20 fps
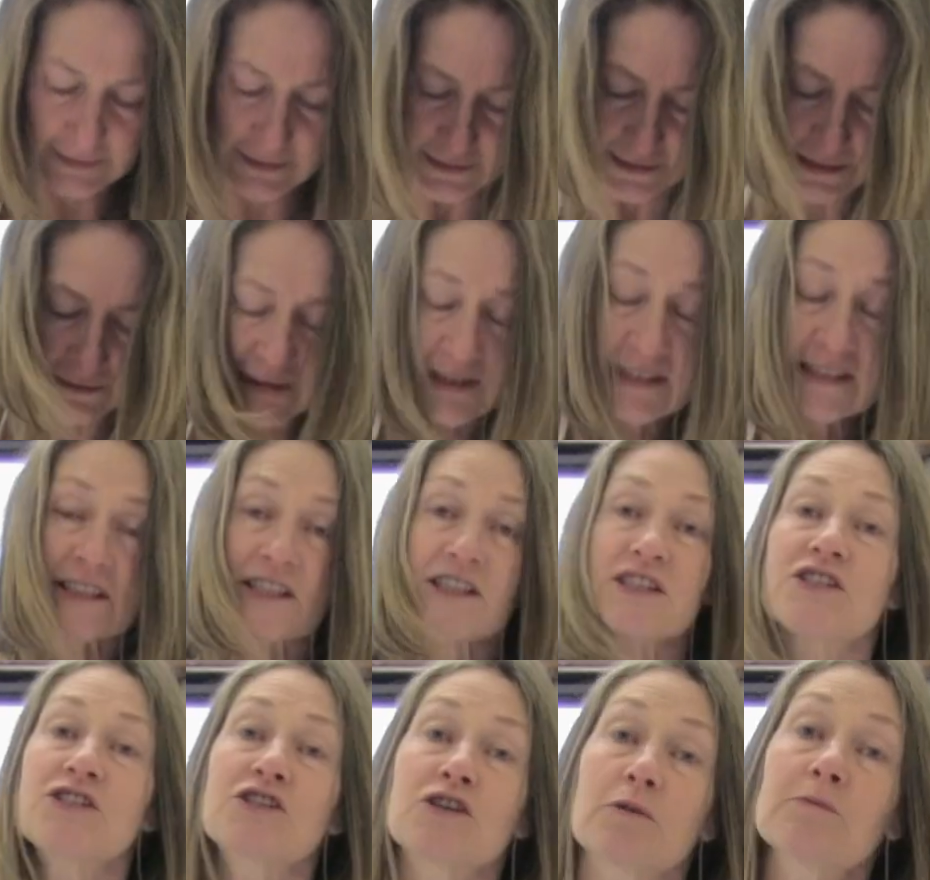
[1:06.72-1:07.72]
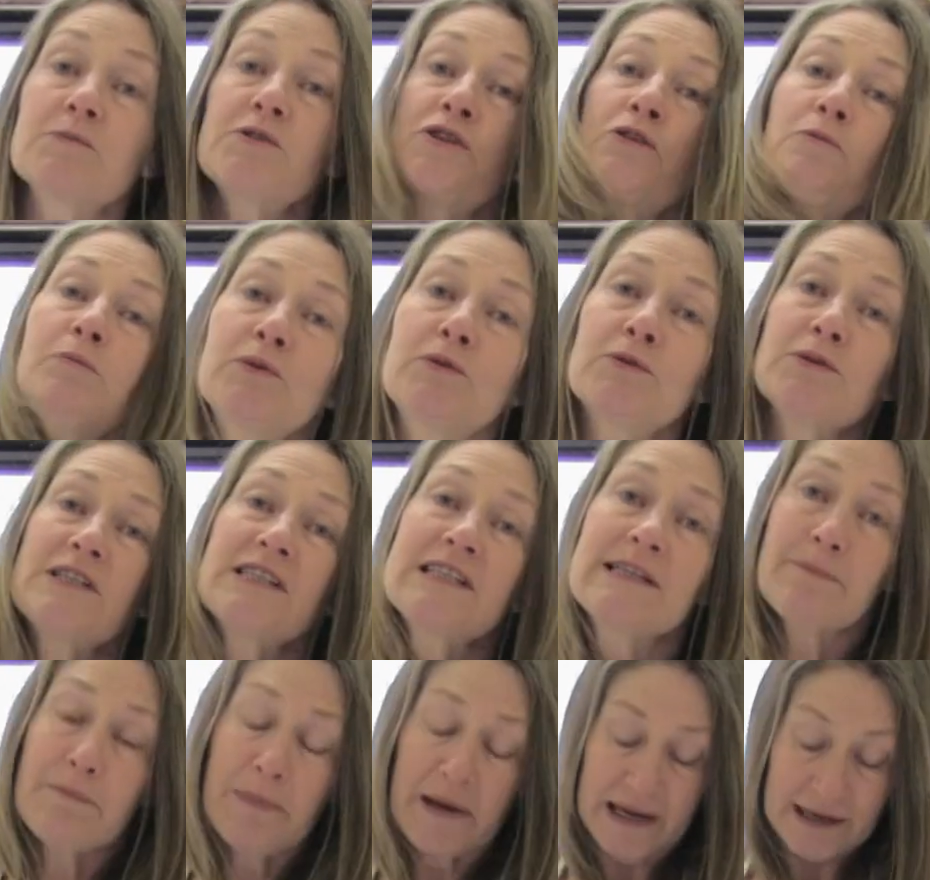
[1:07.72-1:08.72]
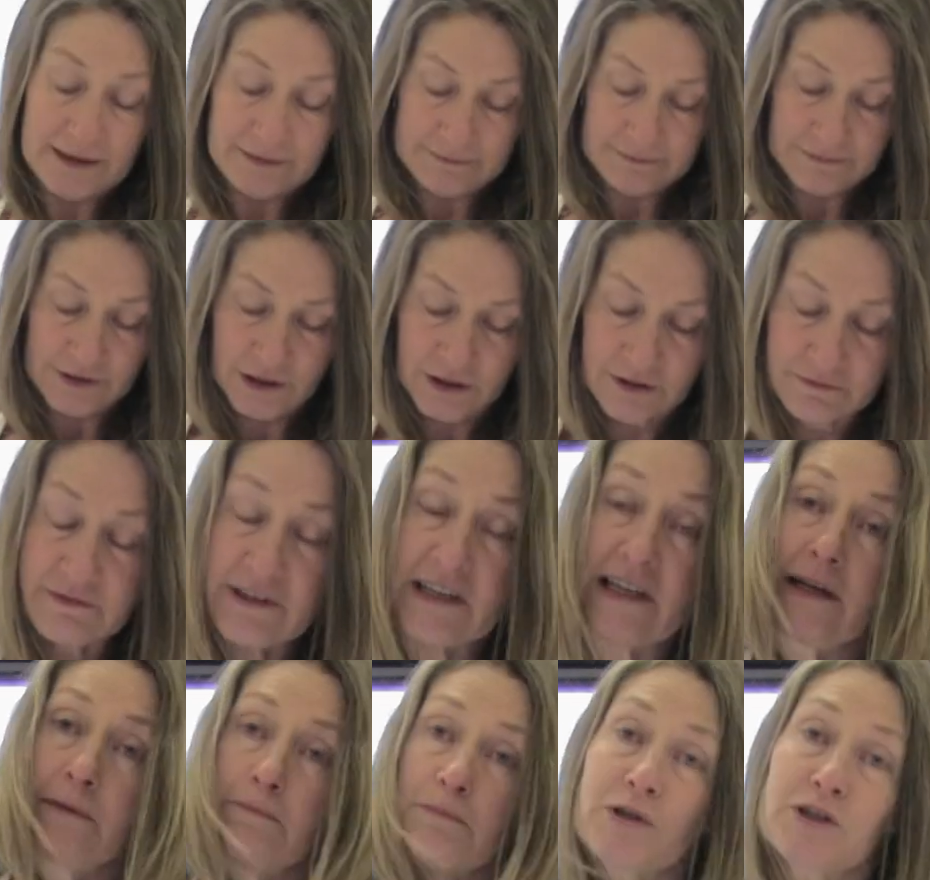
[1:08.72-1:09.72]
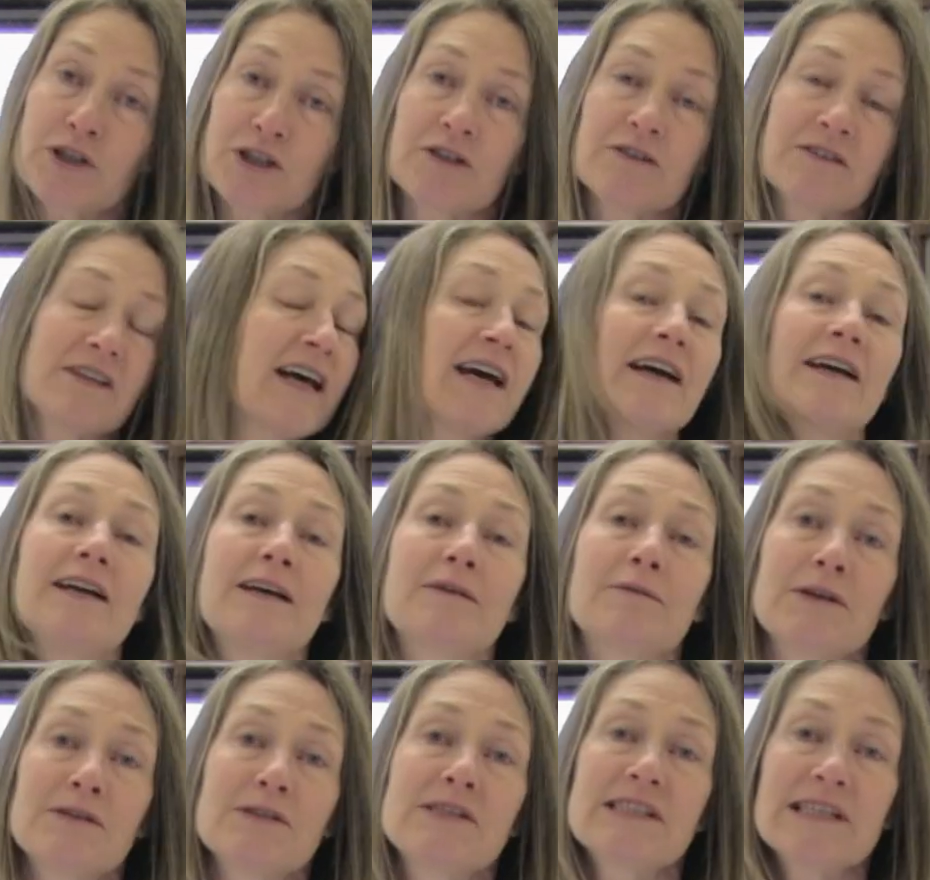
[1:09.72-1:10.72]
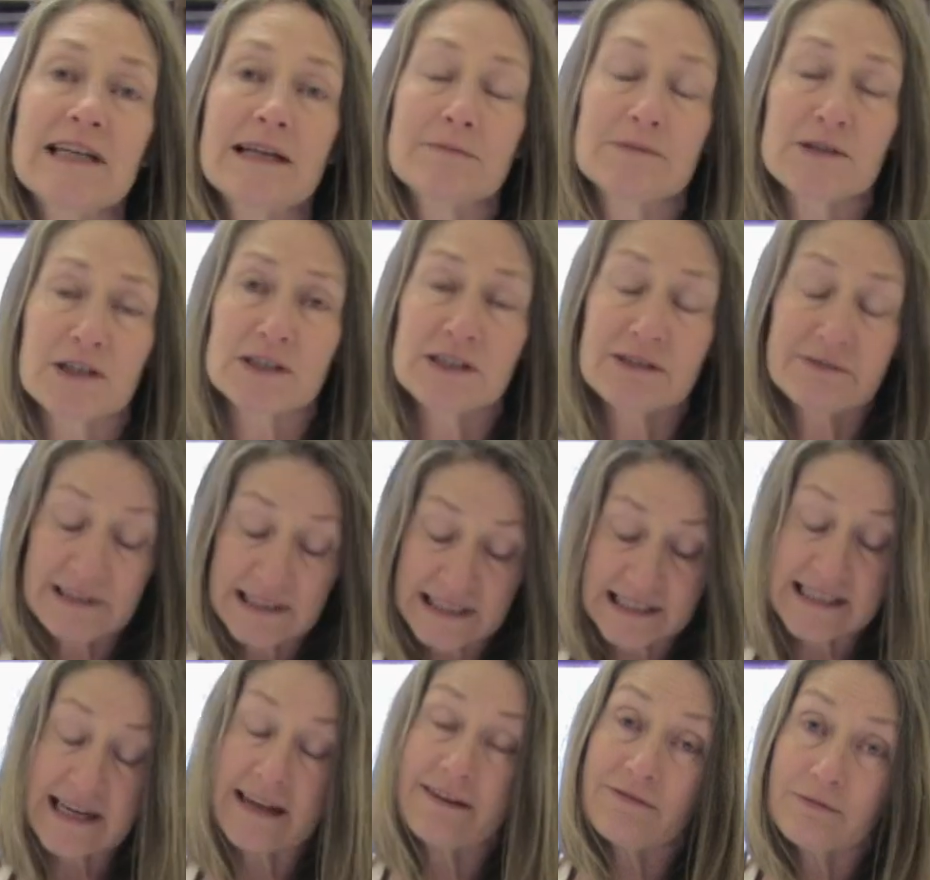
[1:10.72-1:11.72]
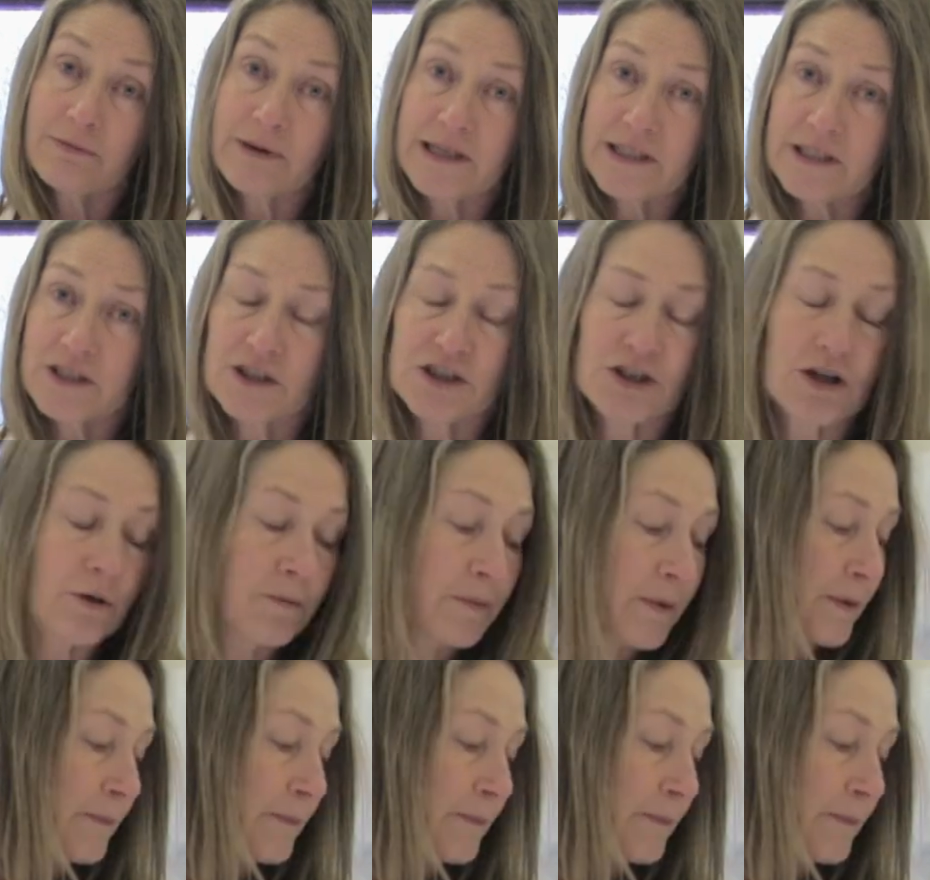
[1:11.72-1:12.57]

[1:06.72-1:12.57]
Now that just stops your board slipping. You can really push on that and it won't slip, so it's a really safe way to chop.